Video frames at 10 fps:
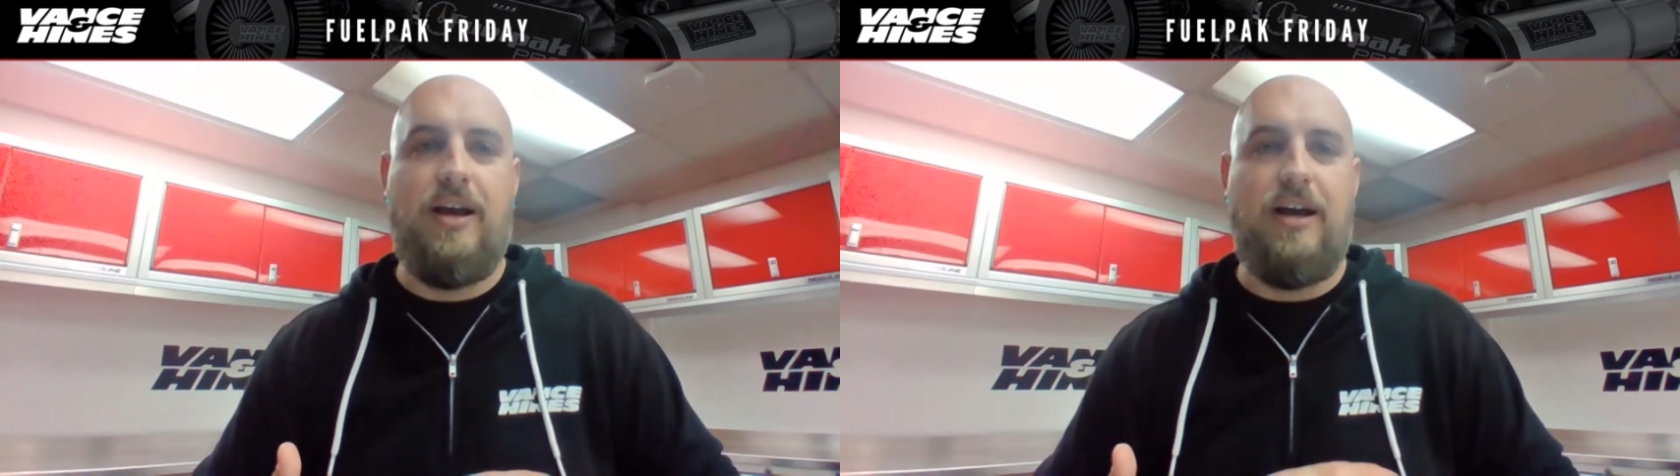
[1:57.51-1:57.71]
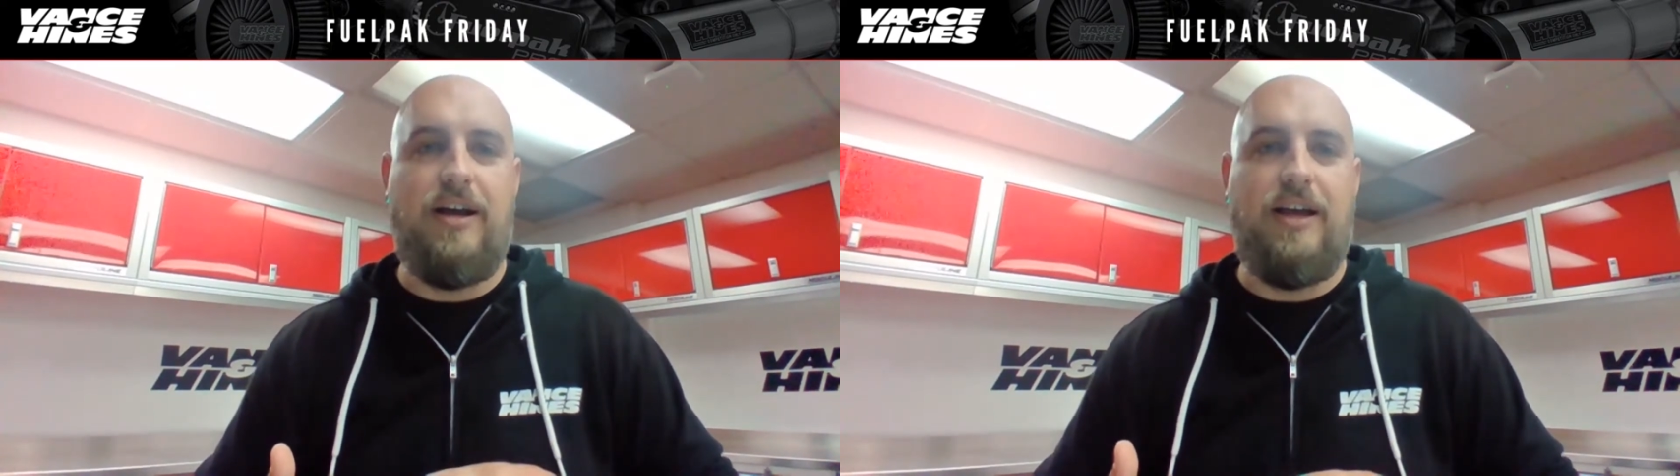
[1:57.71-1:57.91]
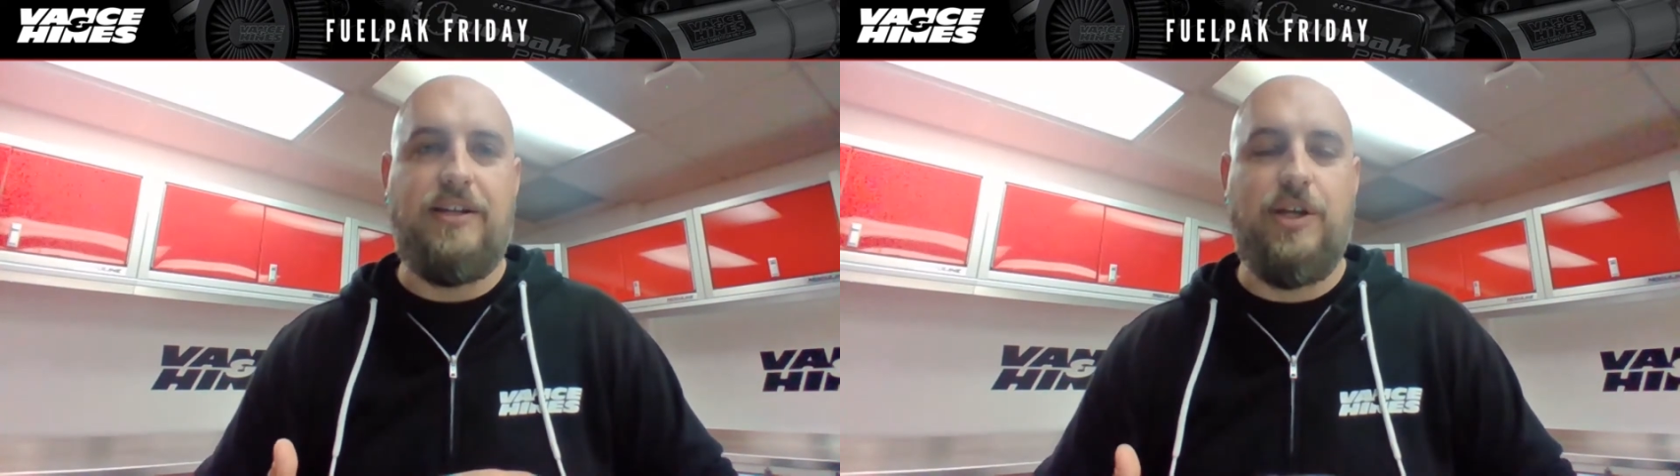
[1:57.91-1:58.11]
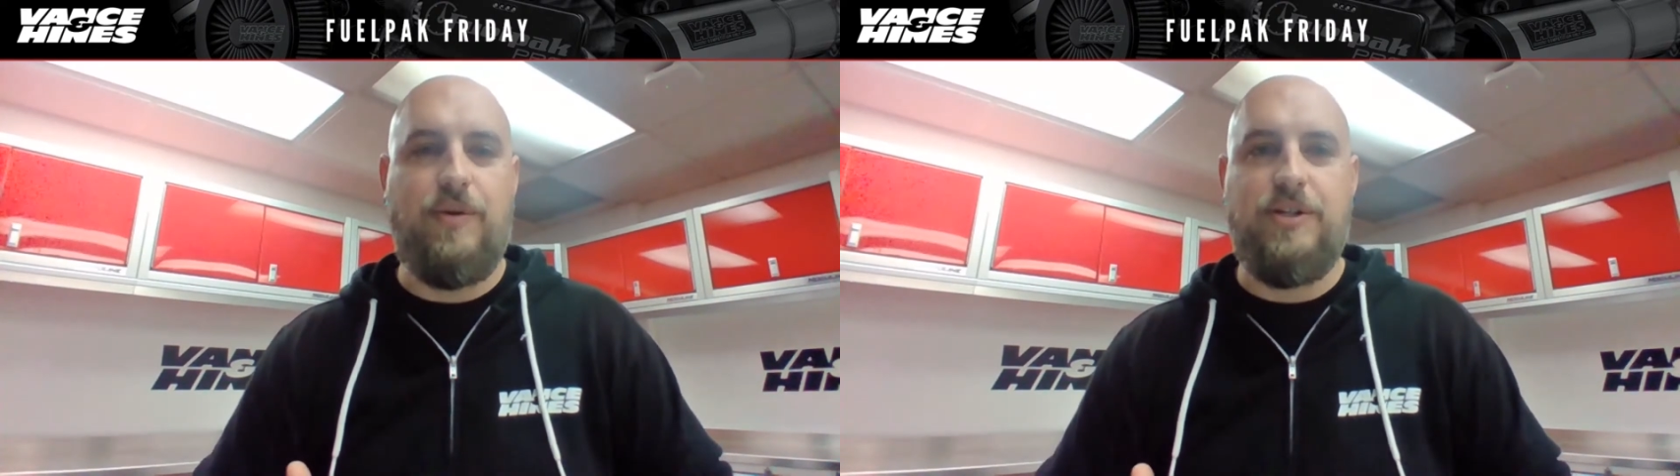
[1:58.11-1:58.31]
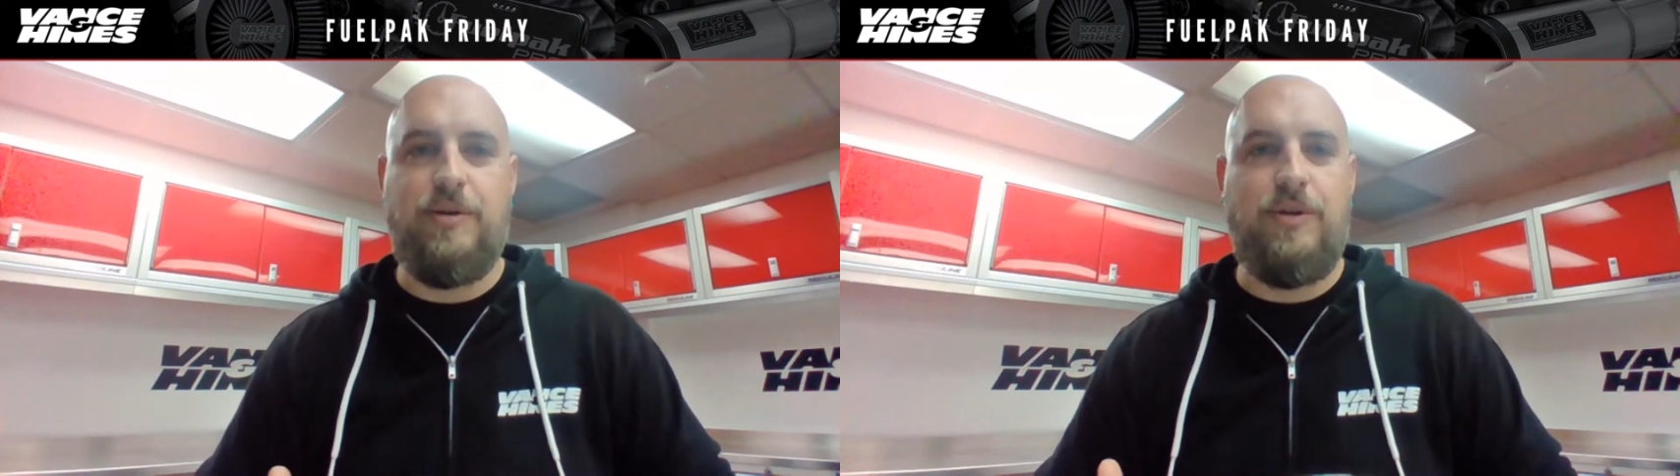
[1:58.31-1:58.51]

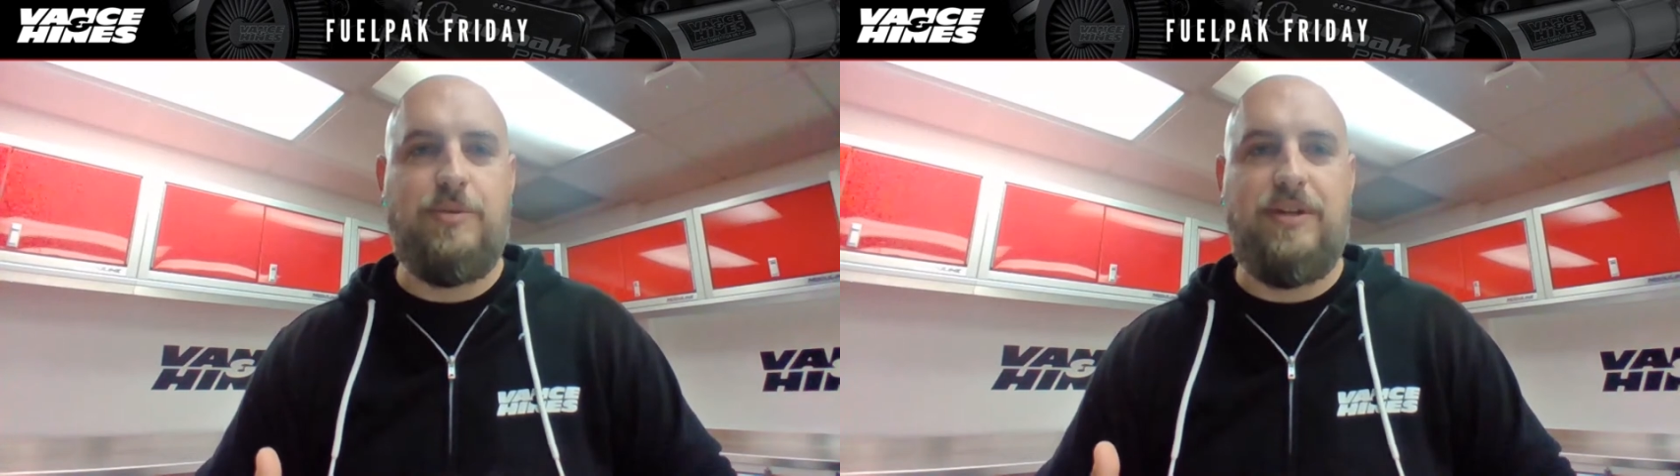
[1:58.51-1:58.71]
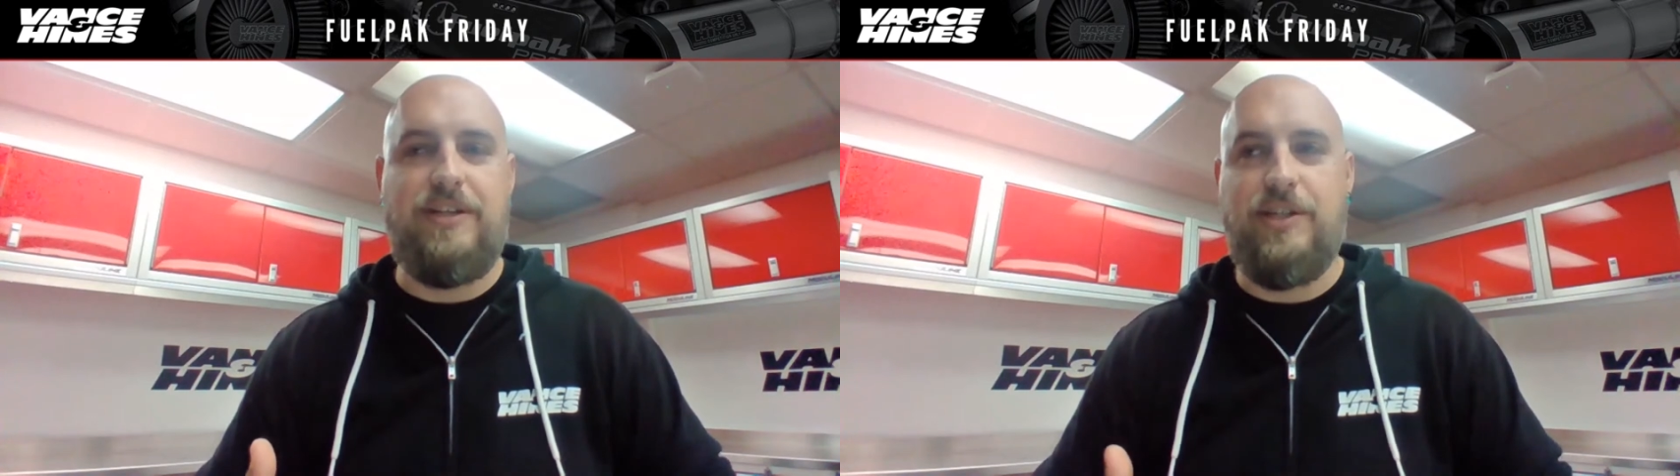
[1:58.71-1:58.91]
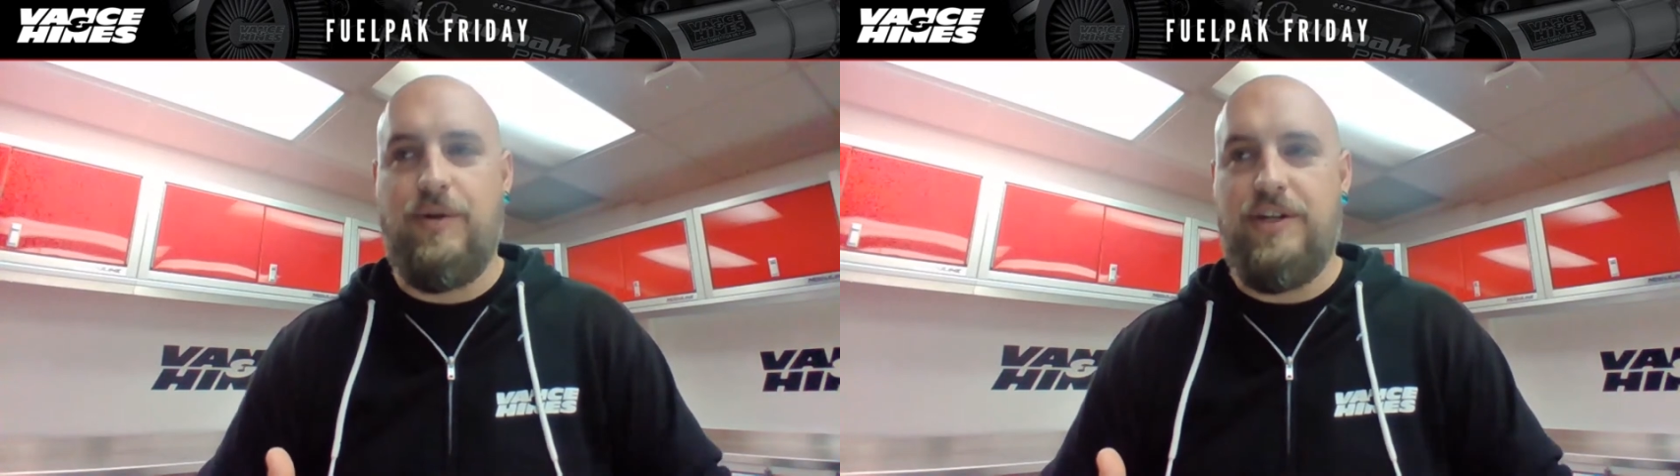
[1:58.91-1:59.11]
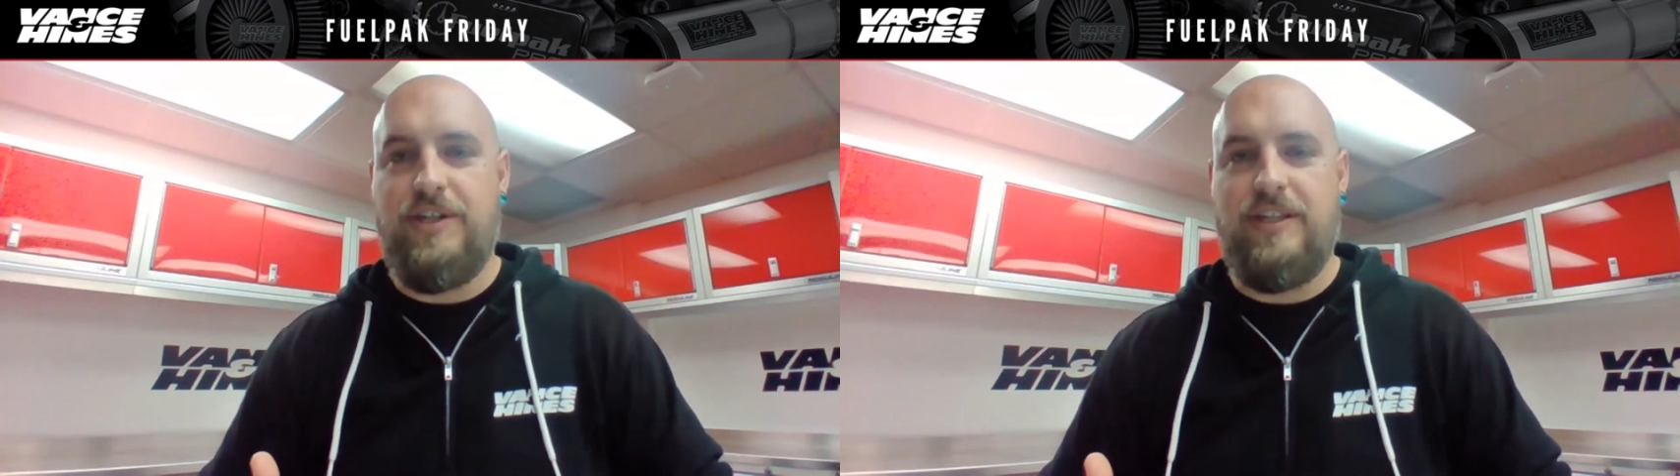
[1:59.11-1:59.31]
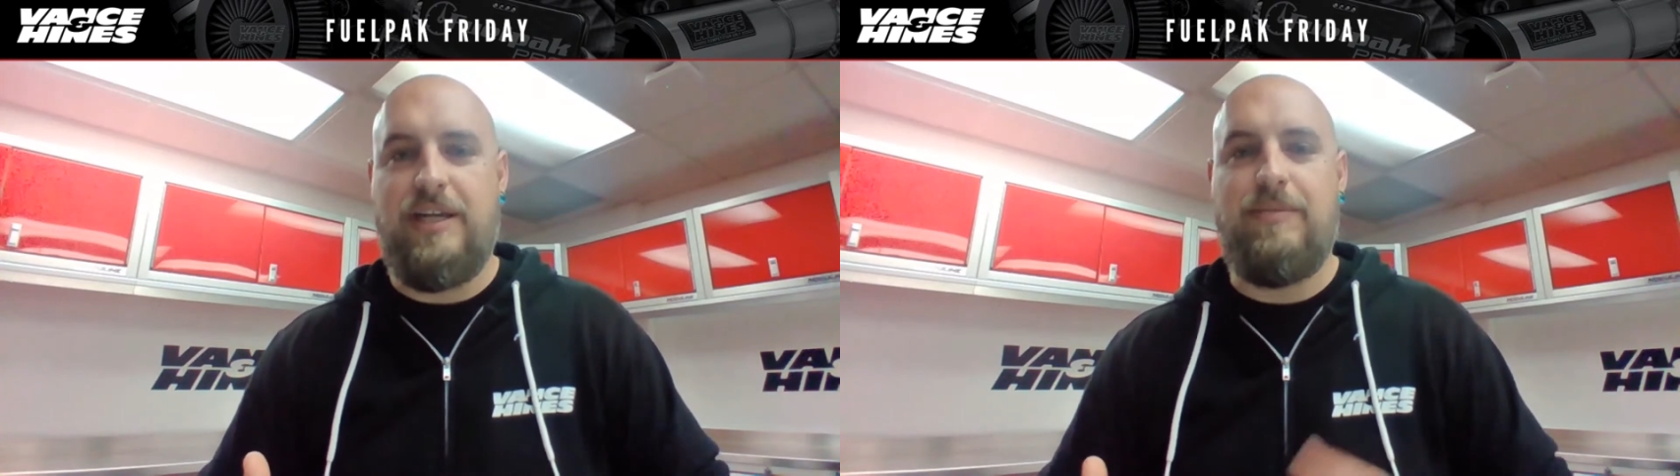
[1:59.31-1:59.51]
acceleration enrichment,
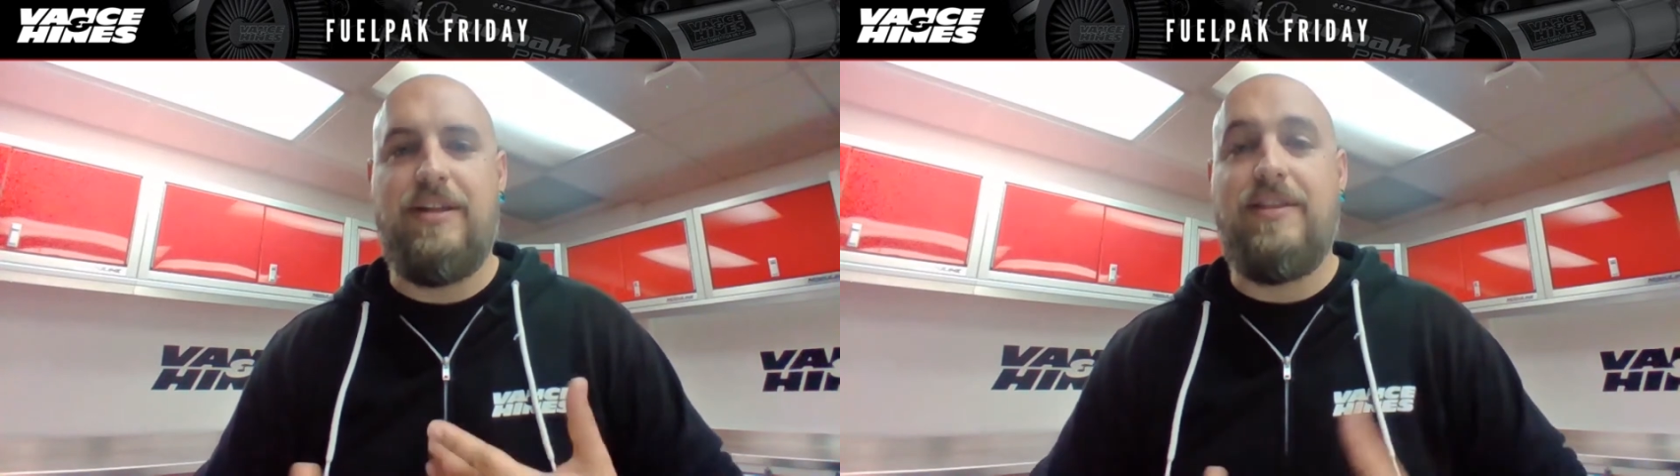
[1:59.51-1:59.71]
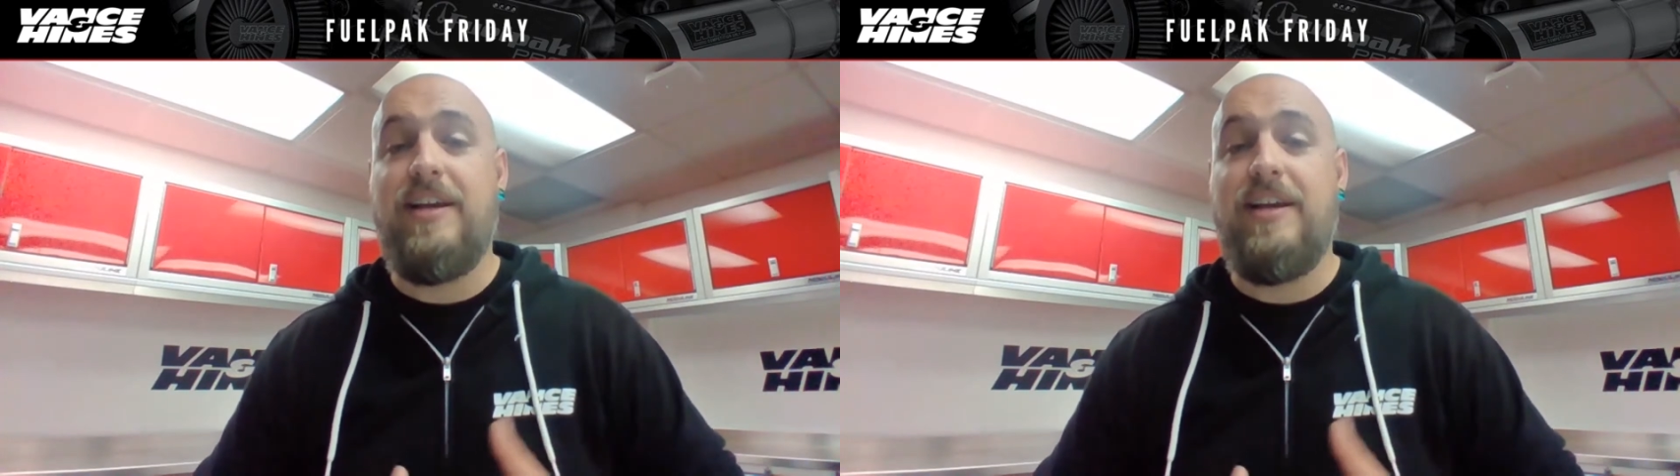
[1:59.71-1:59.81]
deceleration alignment,